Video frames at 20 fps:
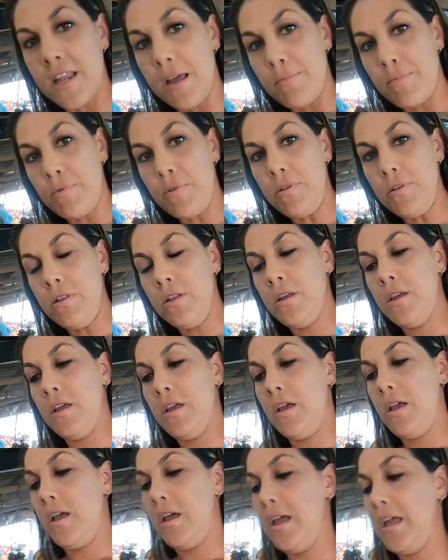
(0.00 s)
apple
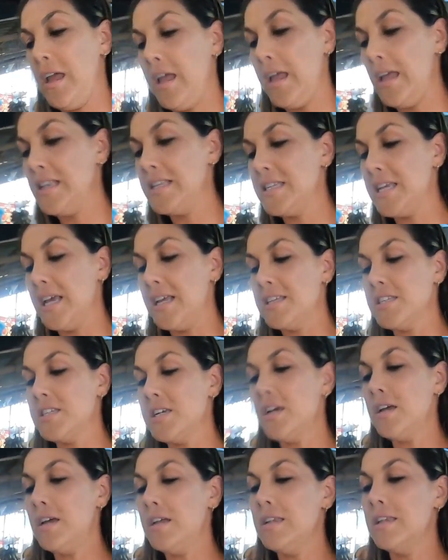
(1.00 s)
in
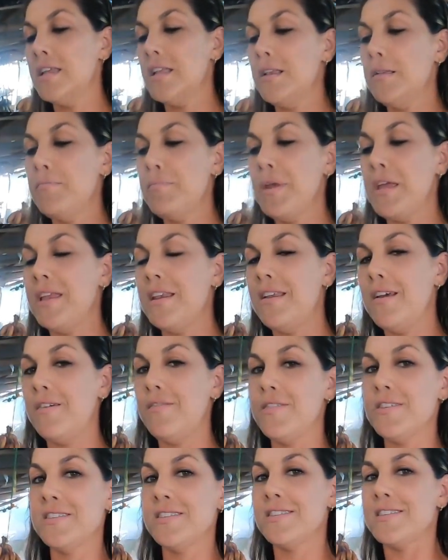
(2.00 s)
texture, a little bit
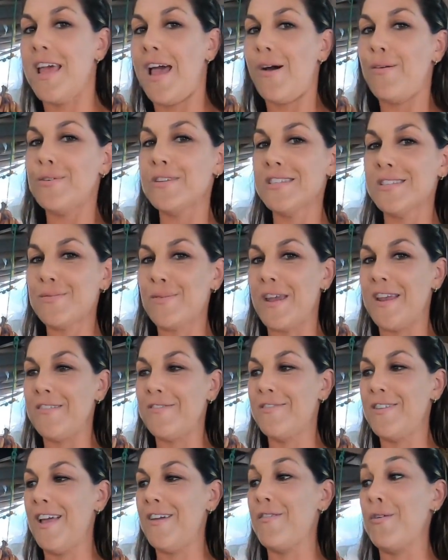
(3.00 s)
of a sour
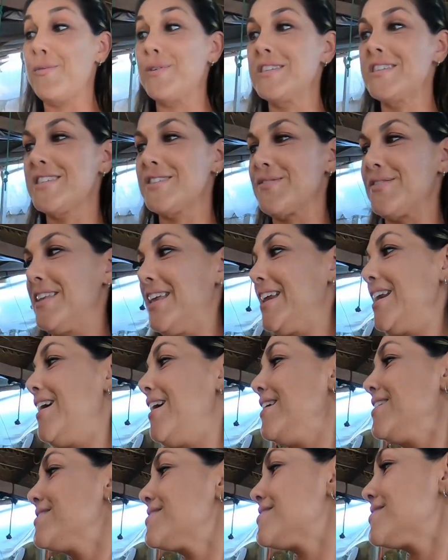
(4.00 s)
sweet flavour, which is really
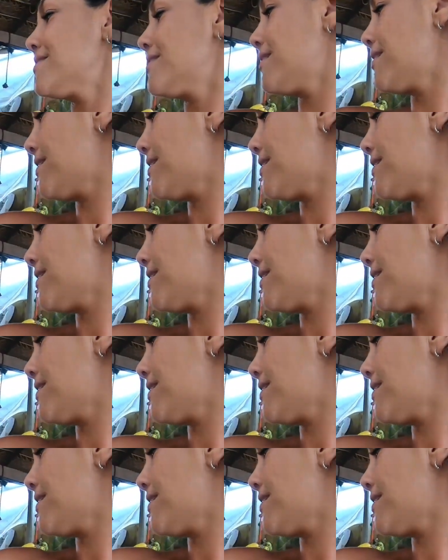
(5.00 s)
nice.